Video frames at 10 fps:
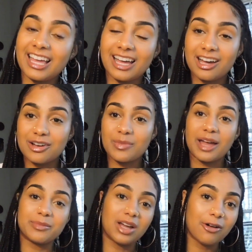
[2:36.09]

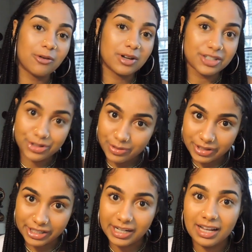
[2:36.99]
I'm now a
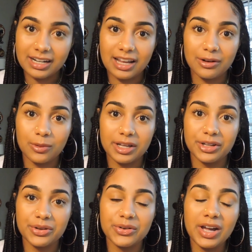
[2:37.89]
junior at
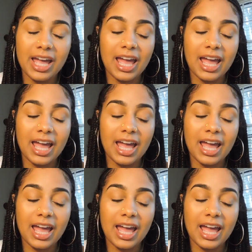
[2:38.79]
NYU.